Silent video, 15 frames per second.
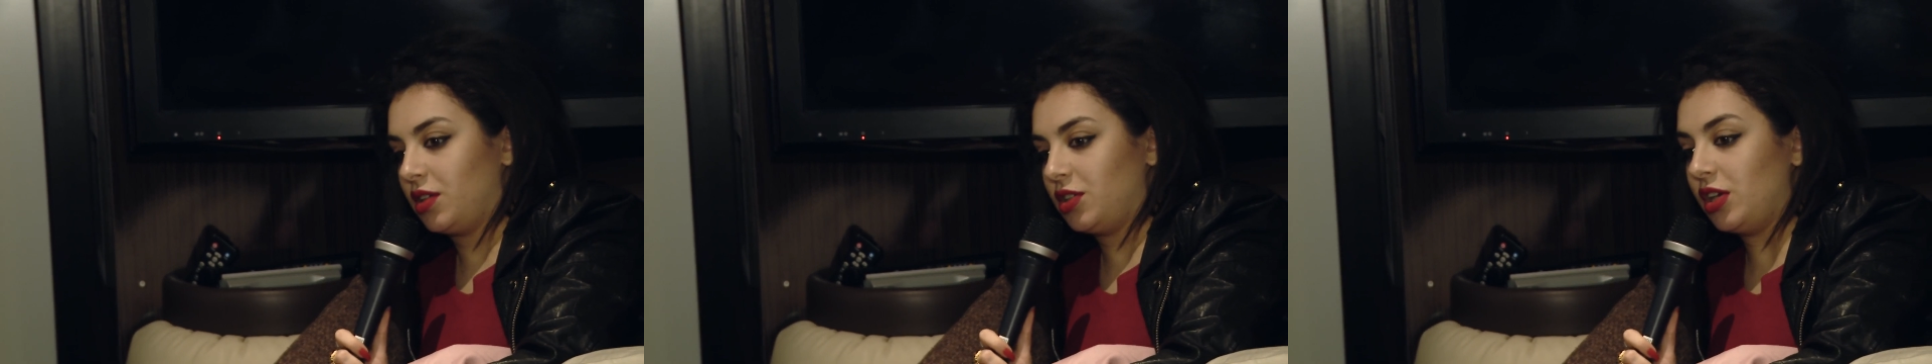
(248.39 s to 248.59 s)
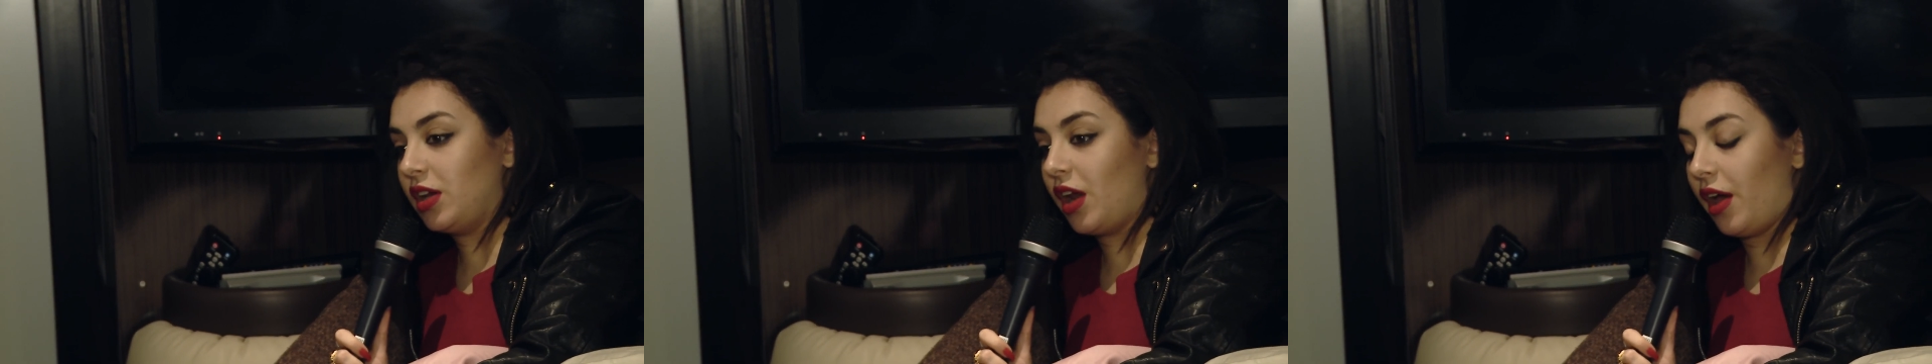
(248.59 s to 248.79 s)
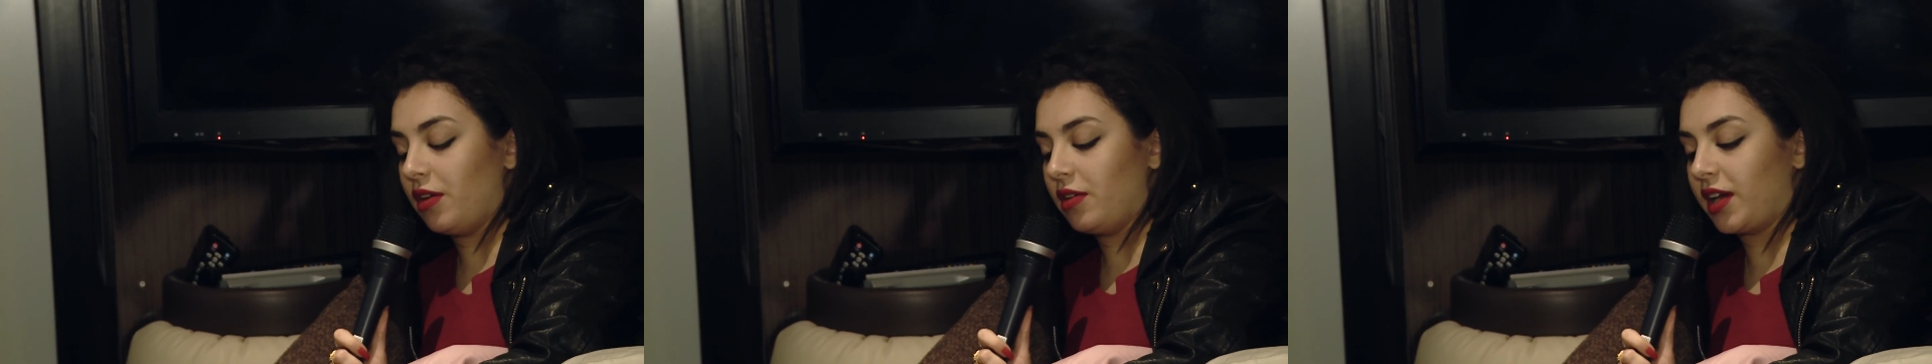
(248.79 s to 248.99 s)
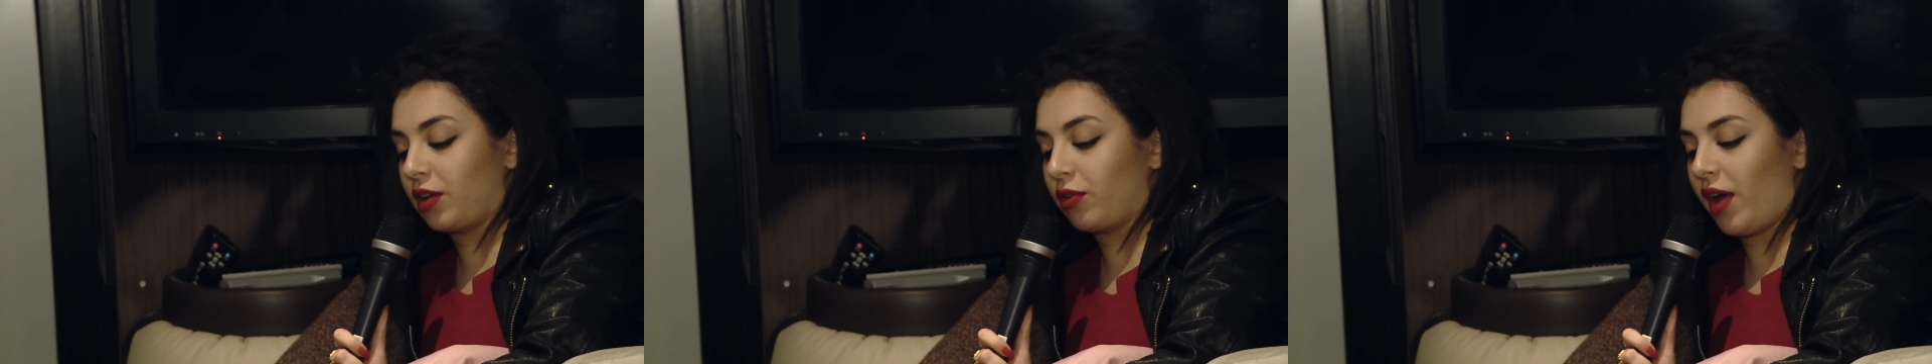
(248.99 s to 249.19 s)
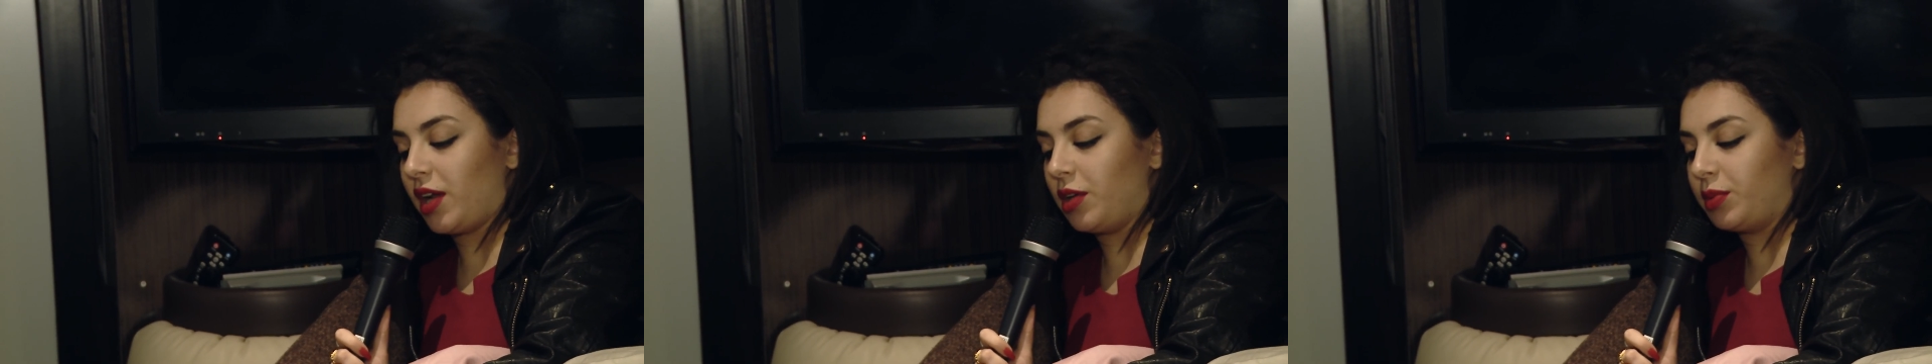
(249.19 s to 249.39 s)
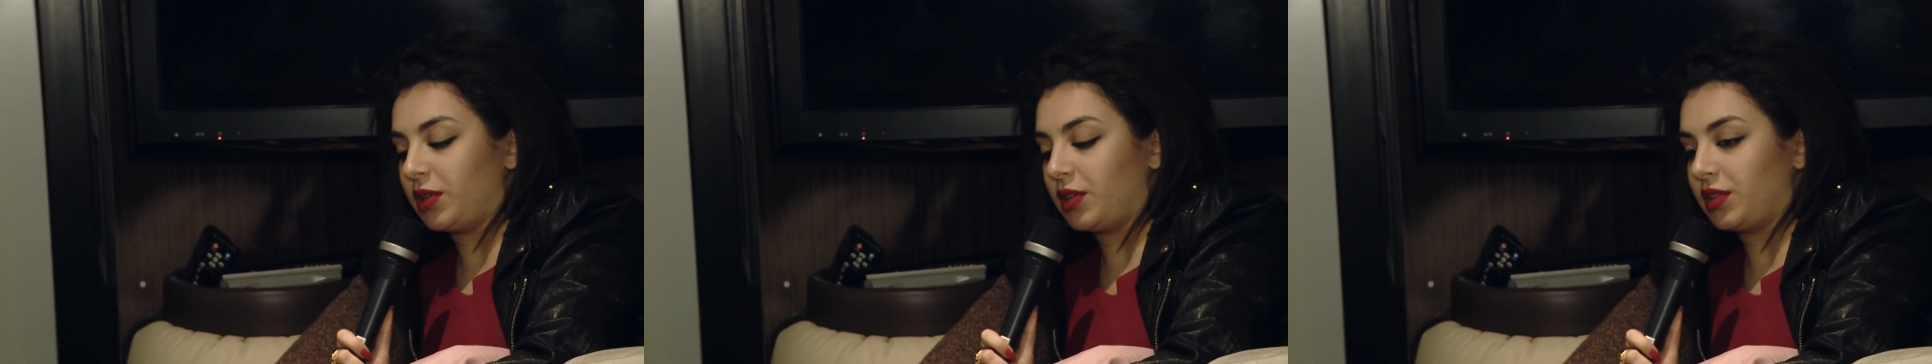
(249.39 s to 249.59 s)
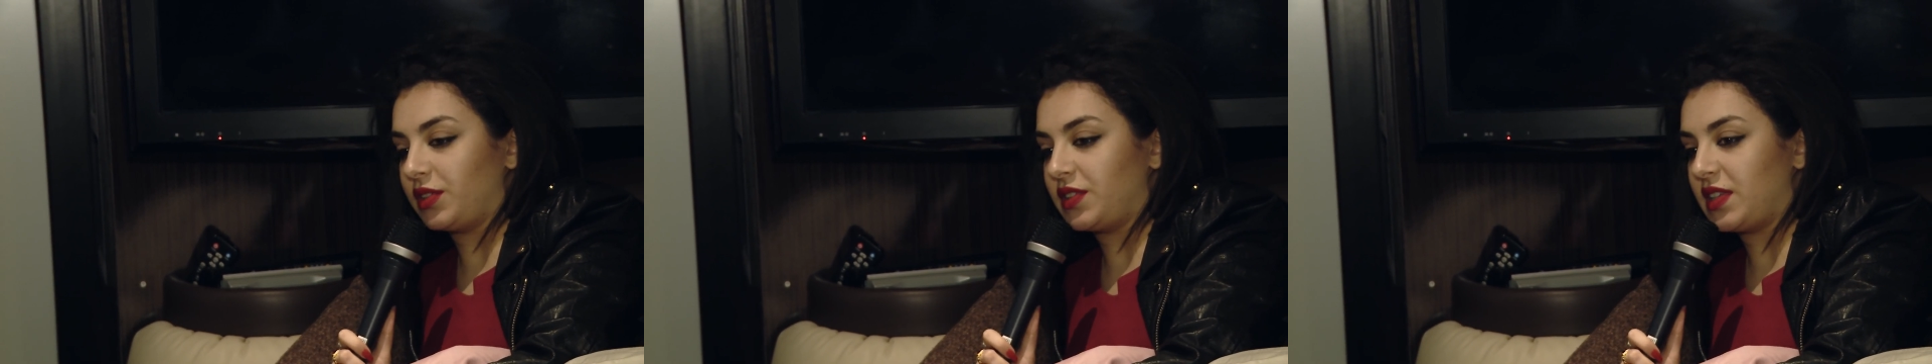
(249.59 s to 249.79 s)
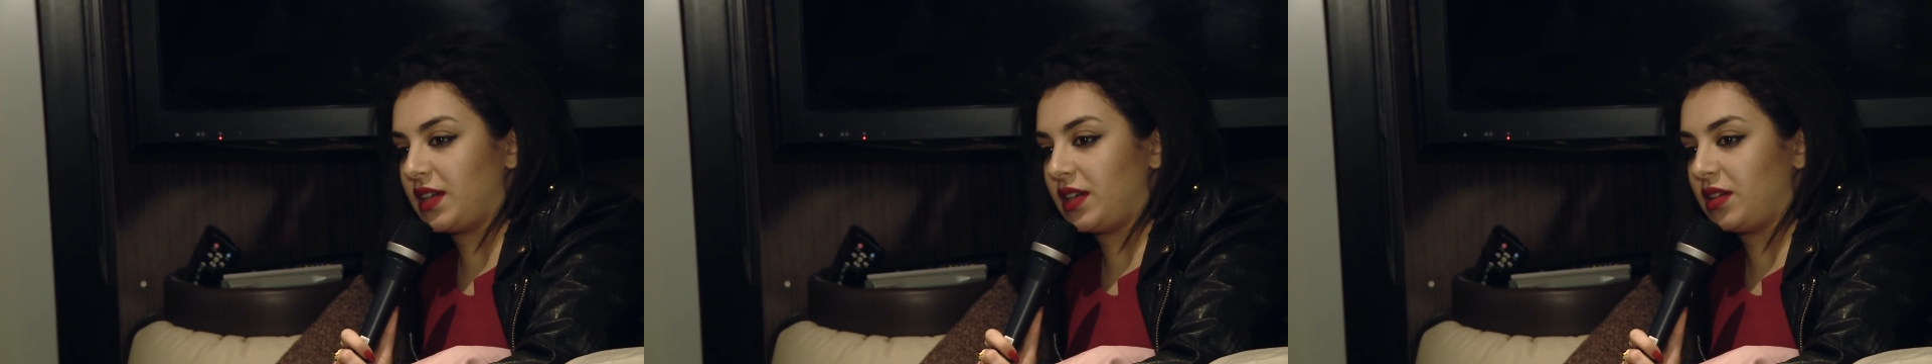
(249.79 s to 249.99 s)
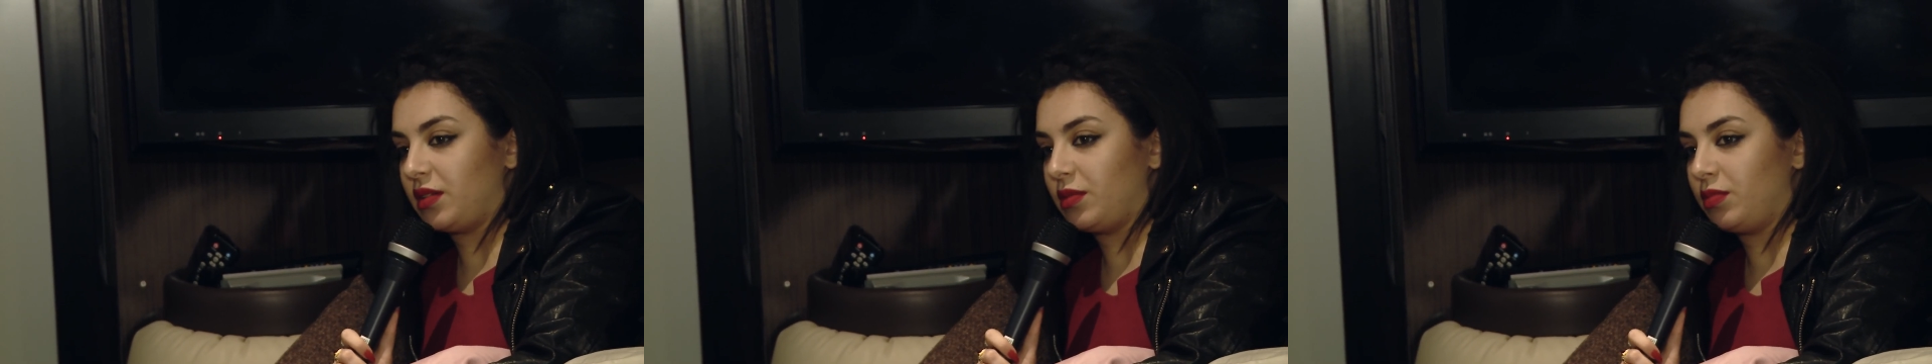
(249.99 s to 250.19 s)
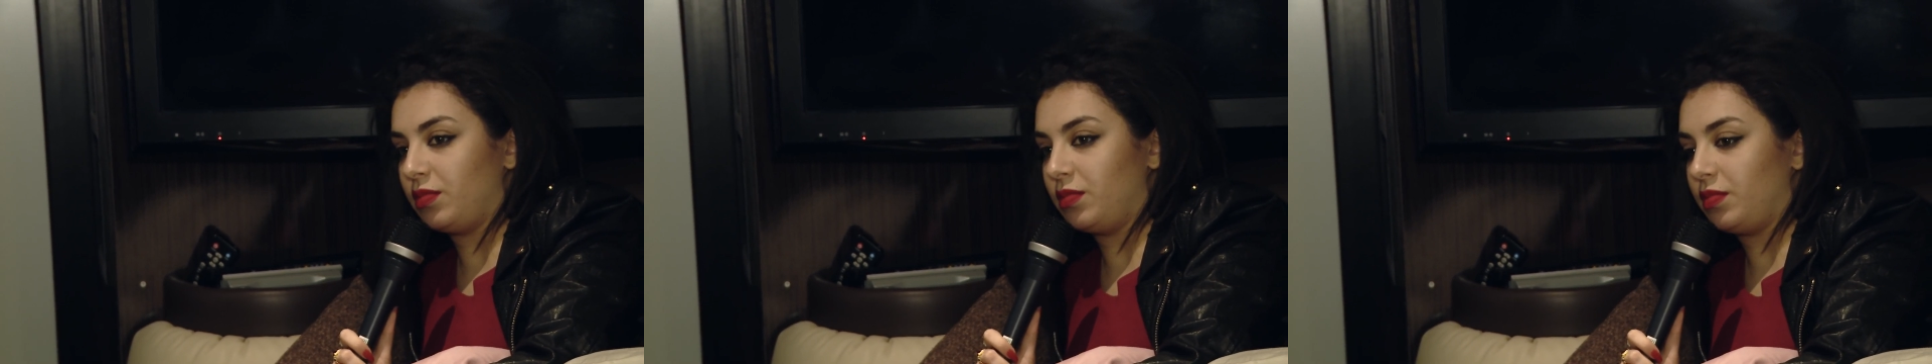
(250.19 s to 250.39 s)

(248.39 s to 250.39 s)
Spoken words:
you know, incredible to